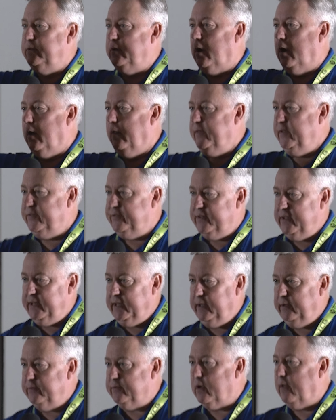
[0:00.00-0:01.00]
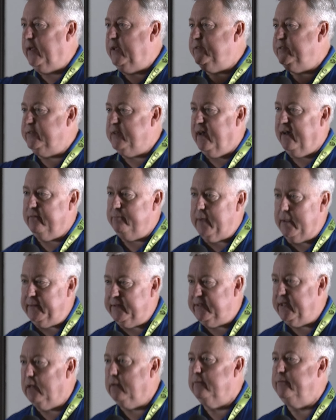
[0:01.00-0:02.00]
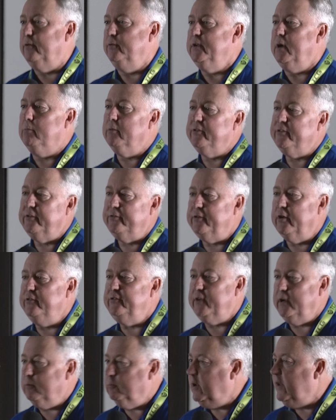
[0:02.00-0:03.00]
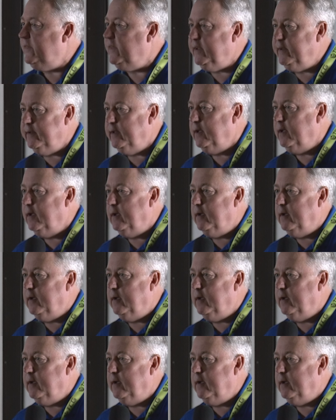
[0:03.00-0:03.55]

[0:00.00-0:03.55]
all the cities, all that stuff, maybe telephone numbers associated with it,